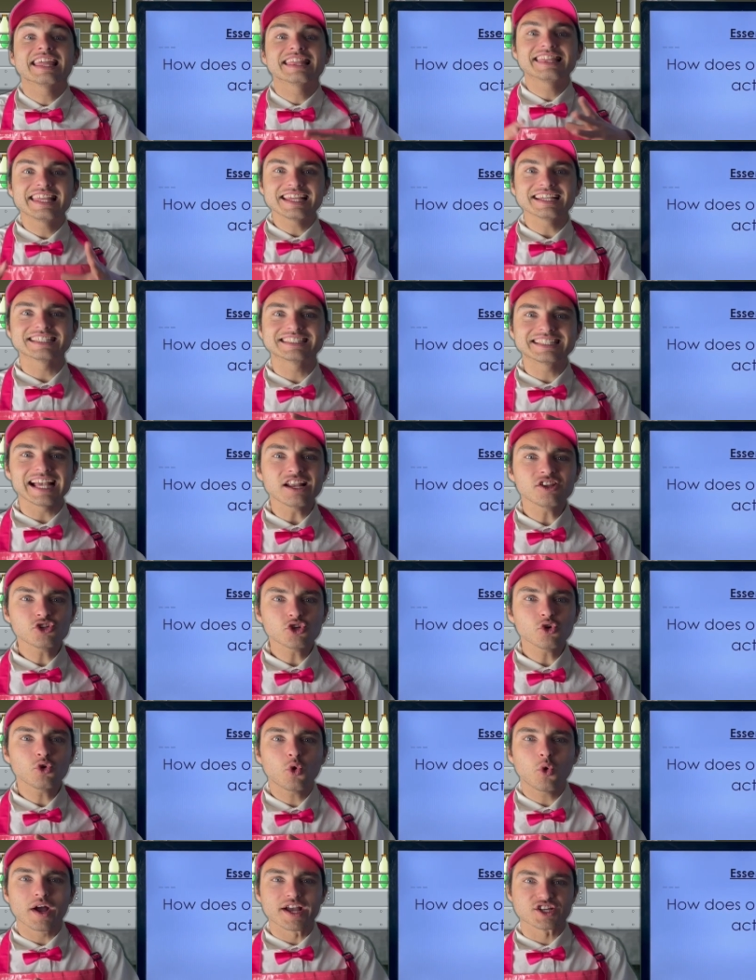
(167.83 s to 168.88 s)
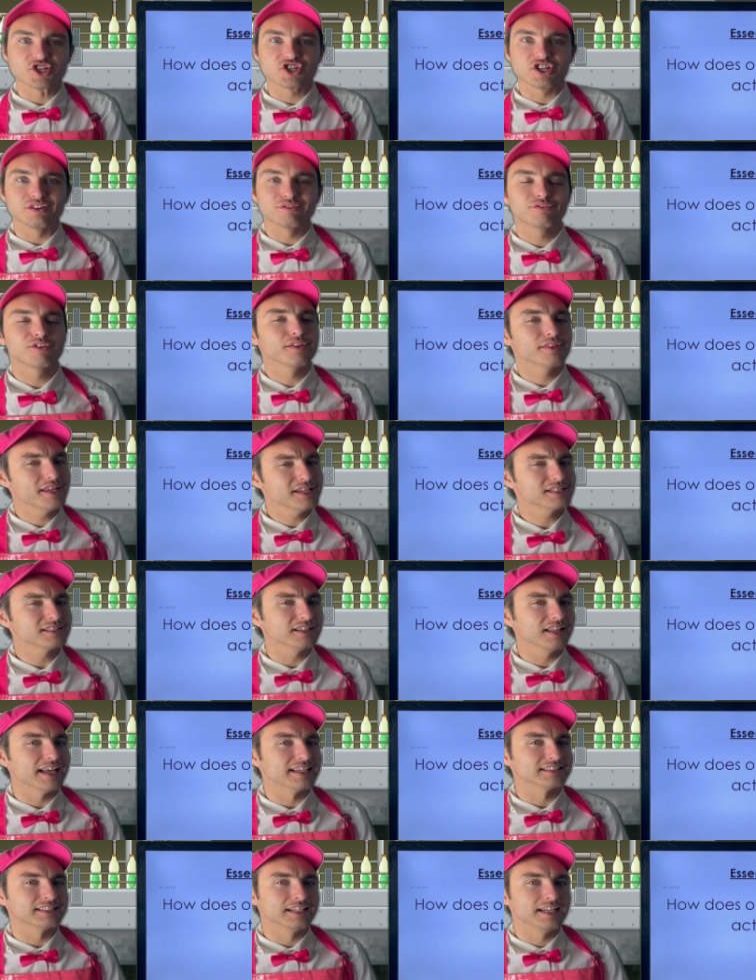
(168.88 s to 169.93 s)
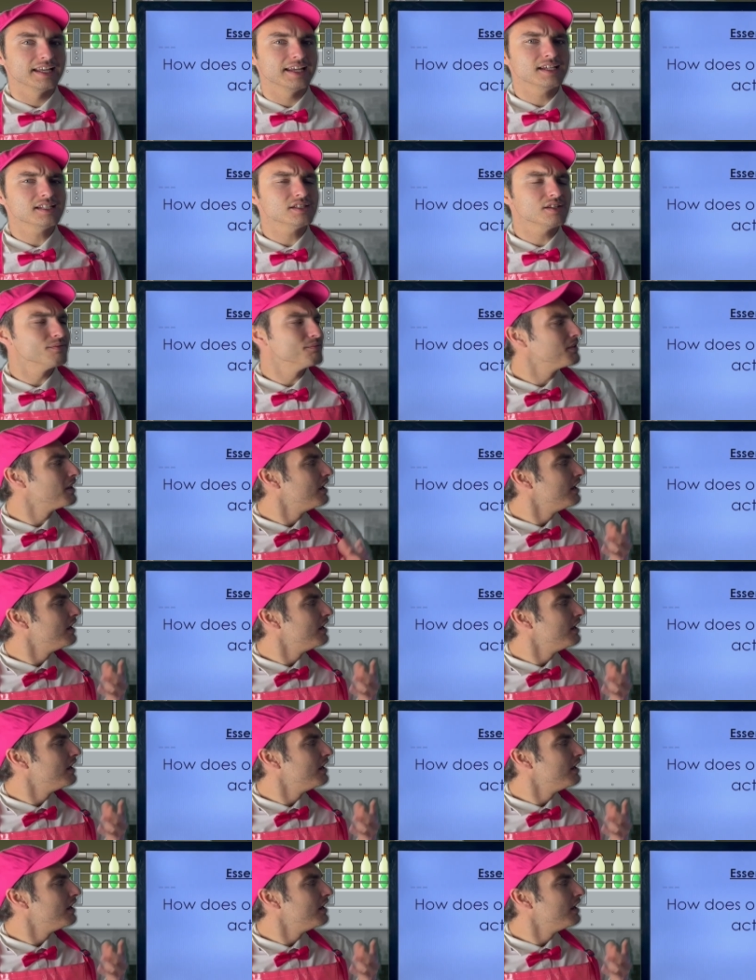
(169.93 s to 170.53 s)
The essential question for this lesson is,